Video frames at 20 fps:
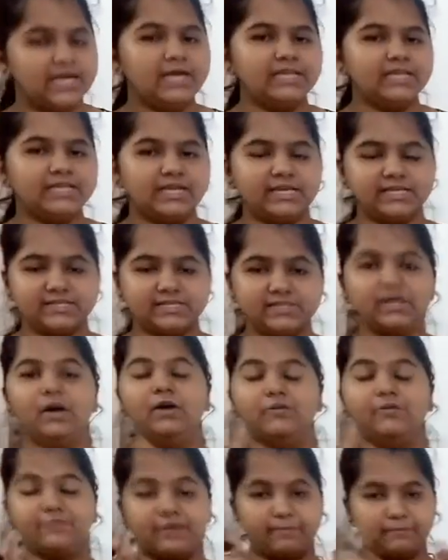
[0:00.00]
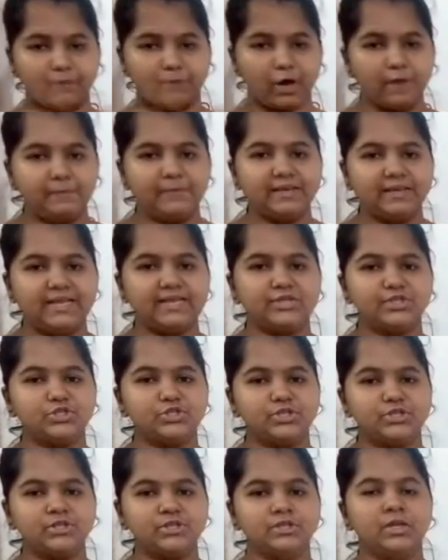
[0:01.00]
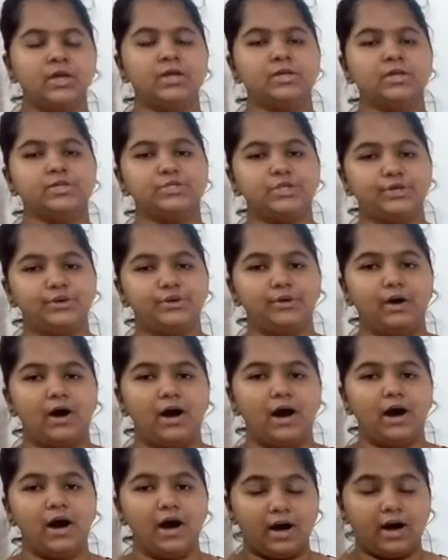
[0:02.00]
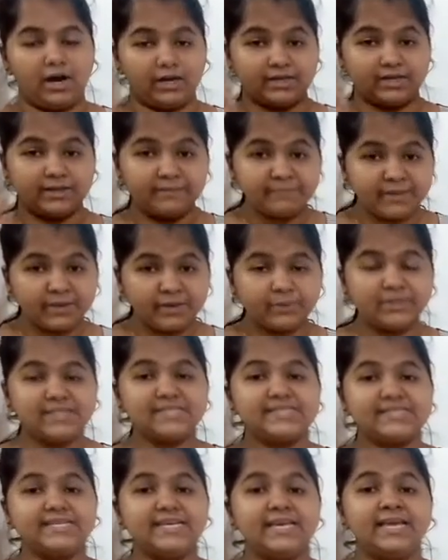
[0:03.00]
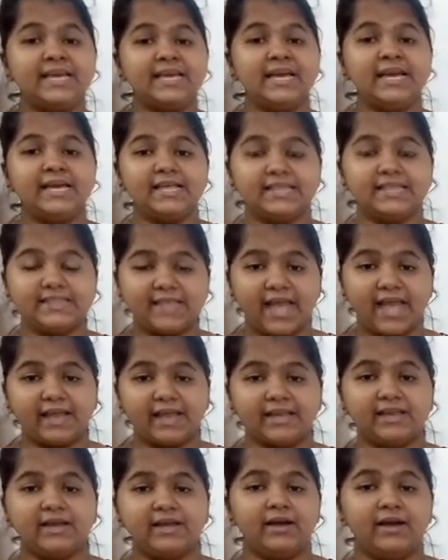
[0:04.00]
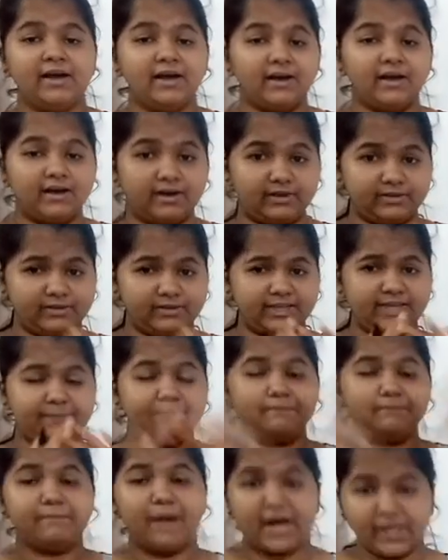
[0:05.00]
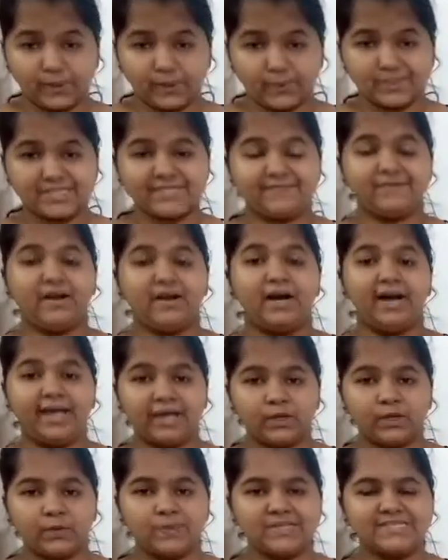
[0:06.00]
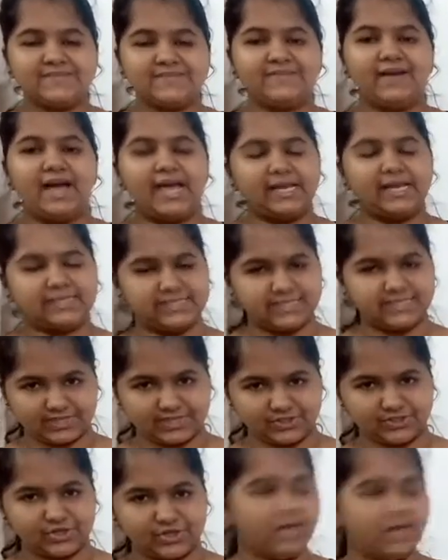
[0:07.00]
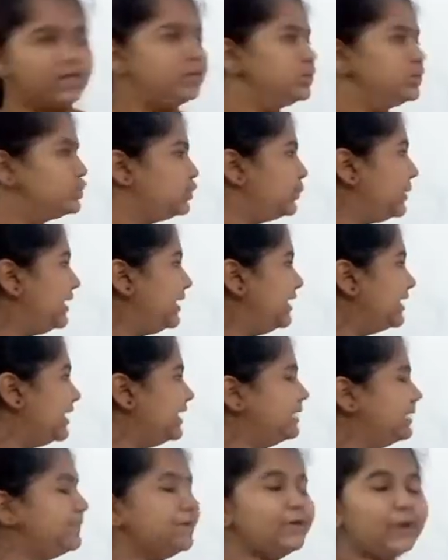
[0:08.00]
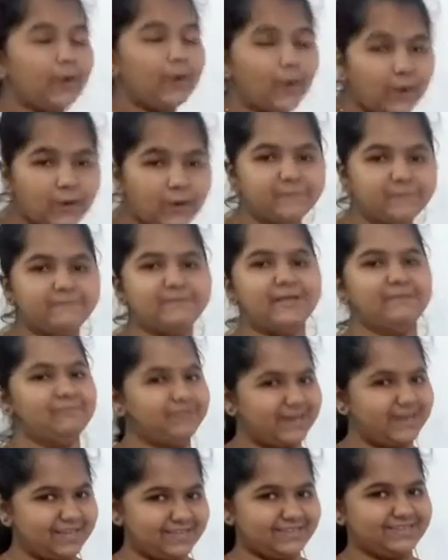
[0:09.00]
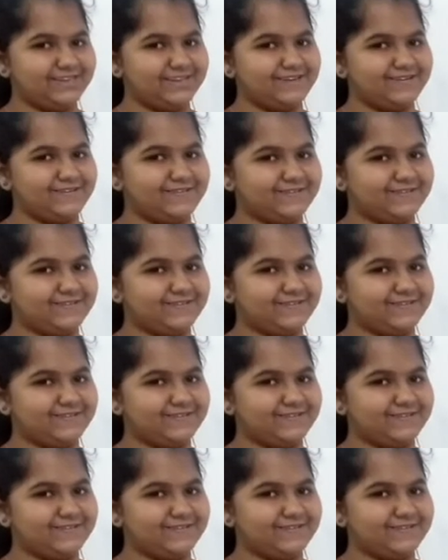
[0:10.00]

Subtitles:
That is from population to community, then the biosphere, ecosphere, etc. So, we learn about all of them right now.